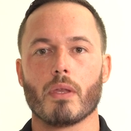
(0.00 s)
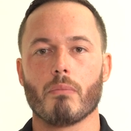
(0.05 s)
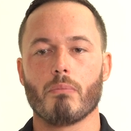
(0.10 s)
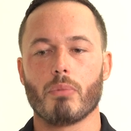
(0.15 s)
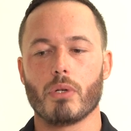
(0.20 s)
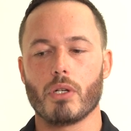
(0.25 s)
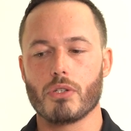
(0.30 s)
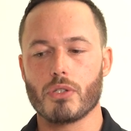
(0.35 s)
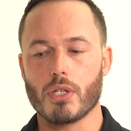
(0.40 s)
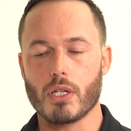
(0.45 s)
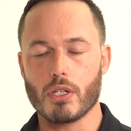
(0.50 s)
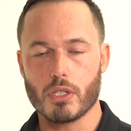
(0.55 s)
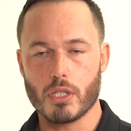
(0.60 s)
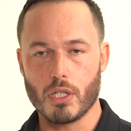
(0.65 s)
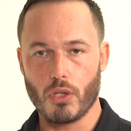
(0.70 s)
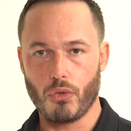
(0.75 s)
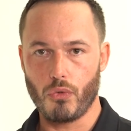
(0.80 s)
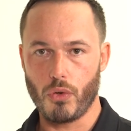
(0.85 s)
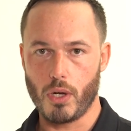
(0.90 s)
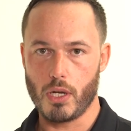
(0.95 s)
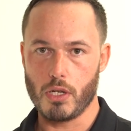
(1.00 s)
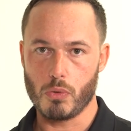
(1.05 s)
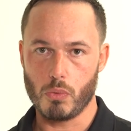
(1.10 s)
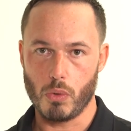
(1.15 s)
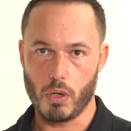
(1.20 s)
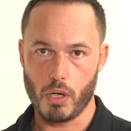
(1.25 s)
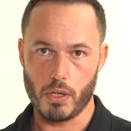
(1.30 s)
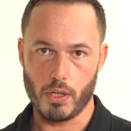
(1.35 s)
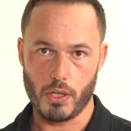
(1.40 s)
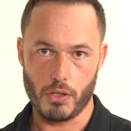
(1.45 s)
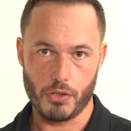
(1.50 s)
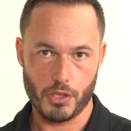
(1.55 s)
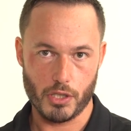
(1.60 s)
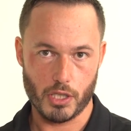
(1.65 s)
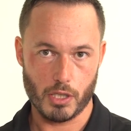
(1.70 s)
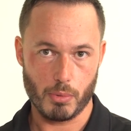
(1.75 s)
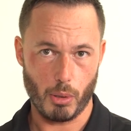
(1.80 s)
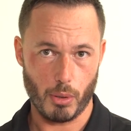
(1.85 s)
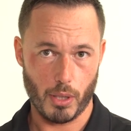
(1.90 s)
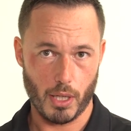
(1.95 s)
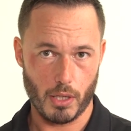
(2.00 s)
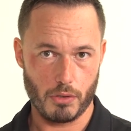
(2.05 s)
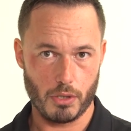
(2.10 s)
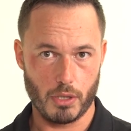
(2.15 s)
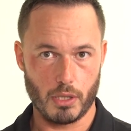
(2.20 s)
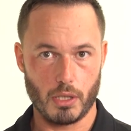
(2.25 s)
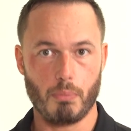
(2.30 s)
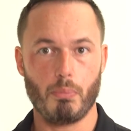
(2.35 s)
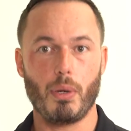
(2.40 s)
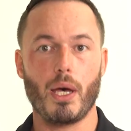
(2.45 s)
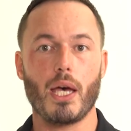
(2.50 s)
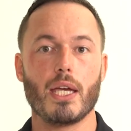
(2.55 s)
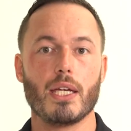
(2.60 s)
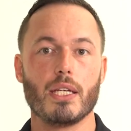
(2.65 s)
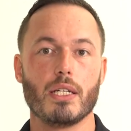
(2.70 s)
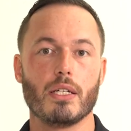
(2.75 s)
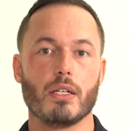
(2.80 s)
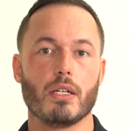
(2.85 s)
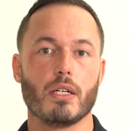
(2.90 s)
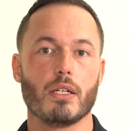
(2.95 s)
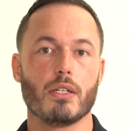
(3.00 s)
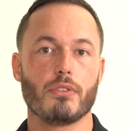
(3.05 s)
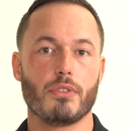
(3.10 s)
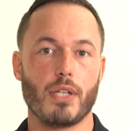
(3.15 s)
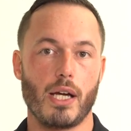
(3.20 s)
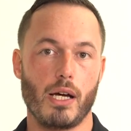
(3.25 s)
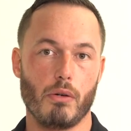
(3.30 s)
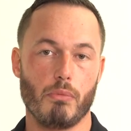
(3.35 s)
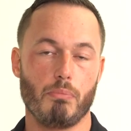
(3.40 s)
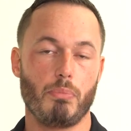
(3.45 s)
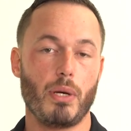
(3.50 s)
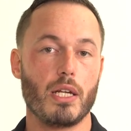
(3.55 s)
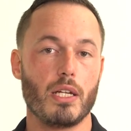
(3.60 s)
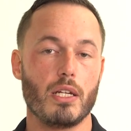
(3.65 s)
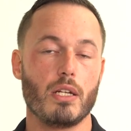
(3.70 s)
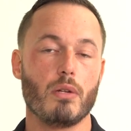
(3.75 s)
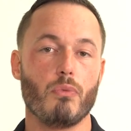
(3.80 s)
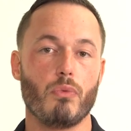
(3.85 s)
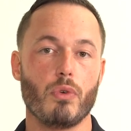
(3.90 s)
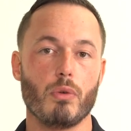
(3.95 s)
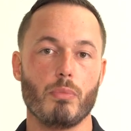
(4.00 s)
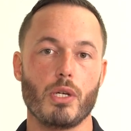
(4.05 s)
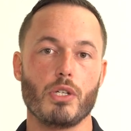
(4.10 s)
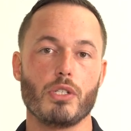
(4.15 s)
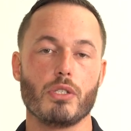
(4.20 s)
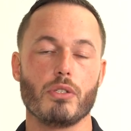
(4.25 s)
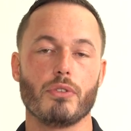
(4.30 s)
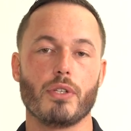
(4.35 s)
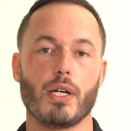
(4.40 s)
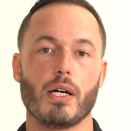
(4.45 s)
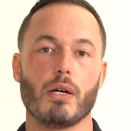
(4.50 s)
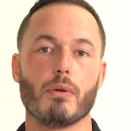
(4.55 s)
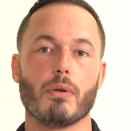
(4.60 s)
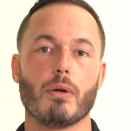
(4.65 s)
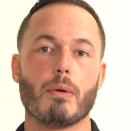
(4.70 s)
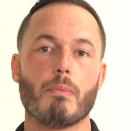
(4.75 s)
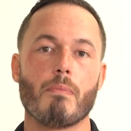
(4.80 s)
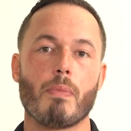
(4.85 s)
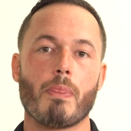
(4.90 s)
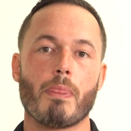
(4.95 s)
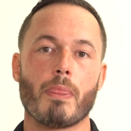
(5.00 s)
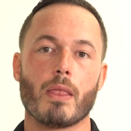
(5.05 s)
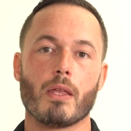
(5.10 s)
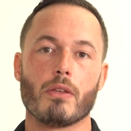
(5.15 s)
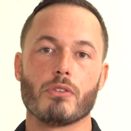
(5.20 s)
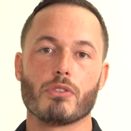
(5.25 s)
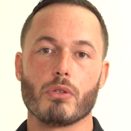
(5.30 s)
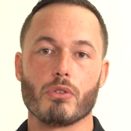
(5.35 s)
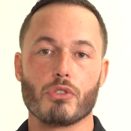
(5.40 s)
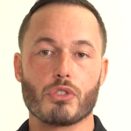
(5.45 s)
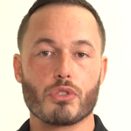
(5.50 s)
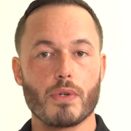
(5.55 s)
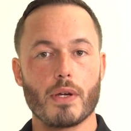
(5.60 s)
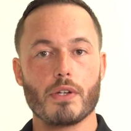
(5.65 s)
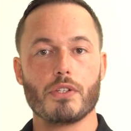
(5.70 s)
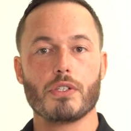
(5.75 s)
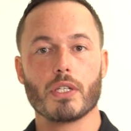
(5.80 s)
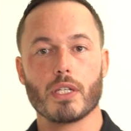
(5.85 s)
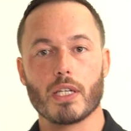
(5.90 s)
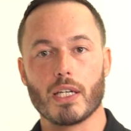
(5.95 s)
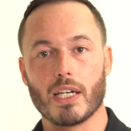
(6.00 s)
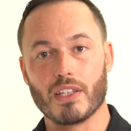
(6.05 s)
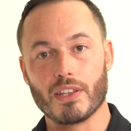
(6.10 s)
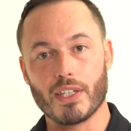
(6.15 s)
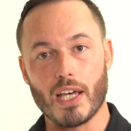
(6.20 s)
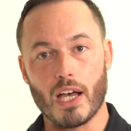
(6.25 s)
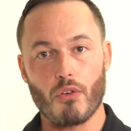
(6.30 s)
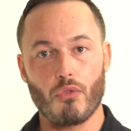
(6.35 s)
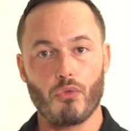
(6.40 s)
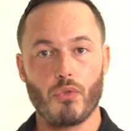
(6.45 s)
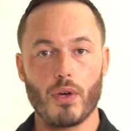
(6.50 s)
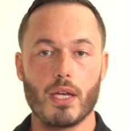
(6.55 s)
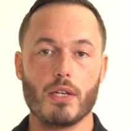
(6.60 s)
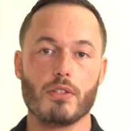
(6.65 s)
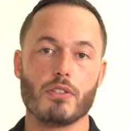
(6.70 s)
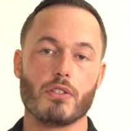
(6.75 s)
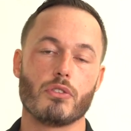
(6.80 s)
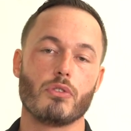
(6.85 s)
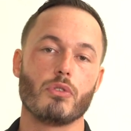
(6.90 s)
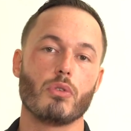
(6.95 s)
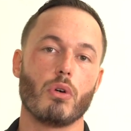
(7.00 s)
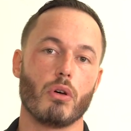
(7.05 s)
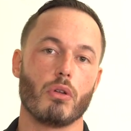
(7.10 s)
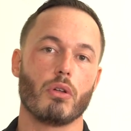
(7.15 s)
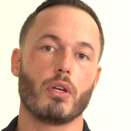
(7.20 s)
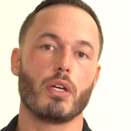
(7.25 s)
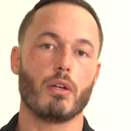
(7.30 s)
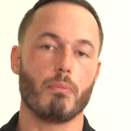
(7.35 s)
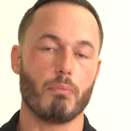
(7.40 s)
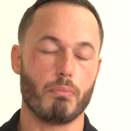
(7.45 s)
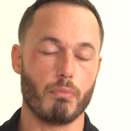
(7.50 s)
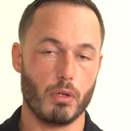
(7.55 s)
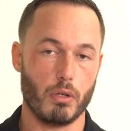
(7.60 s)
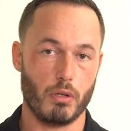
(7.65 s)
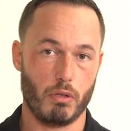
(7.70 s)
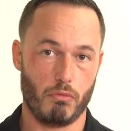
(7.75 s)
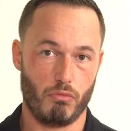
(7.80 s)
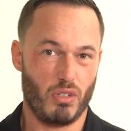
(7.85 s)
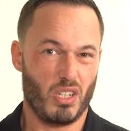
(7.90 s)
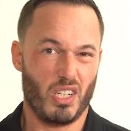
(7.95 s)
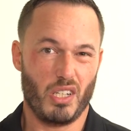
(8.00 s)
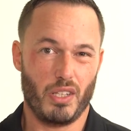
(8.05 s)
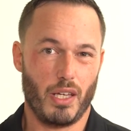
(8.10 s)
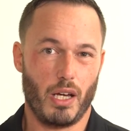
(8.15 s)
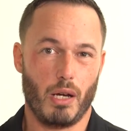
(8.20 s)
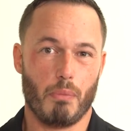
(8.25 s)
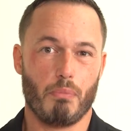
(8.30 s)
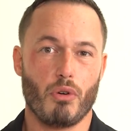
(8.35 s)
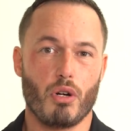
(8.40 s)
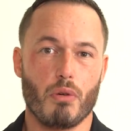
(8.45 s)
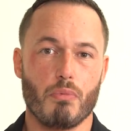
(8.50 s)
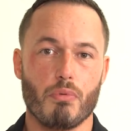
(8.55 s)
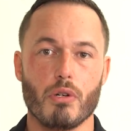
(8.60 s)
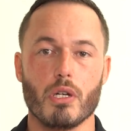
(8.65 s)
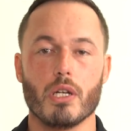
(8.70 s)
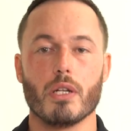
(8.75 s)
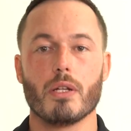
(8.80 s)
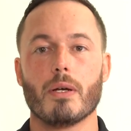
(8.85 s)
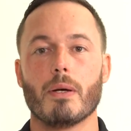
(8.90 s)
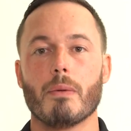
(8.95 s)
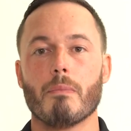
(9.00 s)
but essentially phase 1 is just about getting the pain down, pain and inflammation down. So stretching at that phase is not really that appropriate.